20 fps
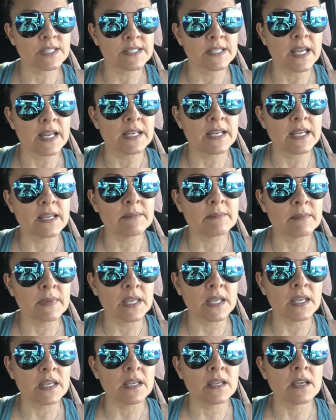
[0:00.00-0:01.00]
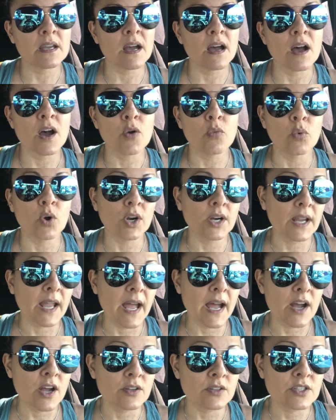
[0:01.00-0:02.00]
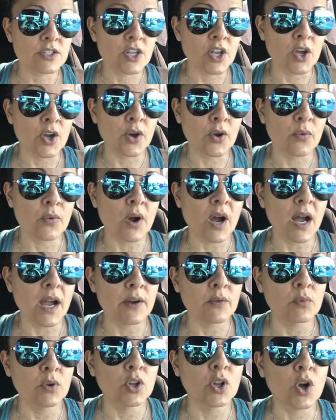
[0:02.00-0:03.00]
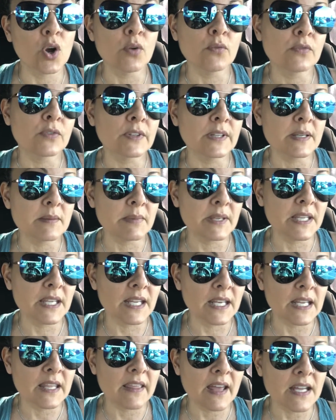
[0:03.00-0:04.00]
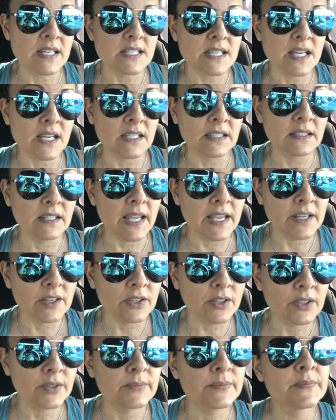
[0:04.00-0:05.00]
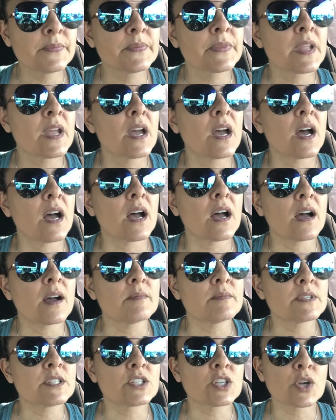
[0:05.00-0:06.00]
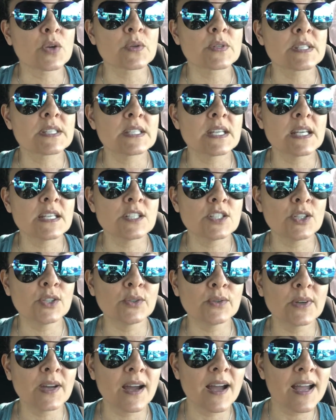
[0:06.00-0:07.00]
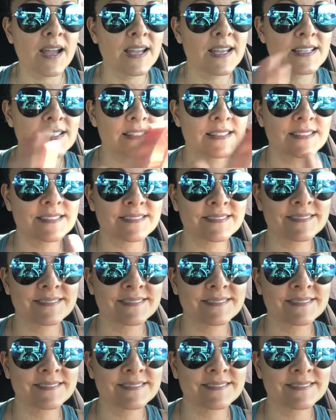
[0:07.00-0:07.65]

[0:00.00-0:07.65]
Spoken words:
sending me a workout, so I will hopefully be getting that done later. So stay tuned, guys.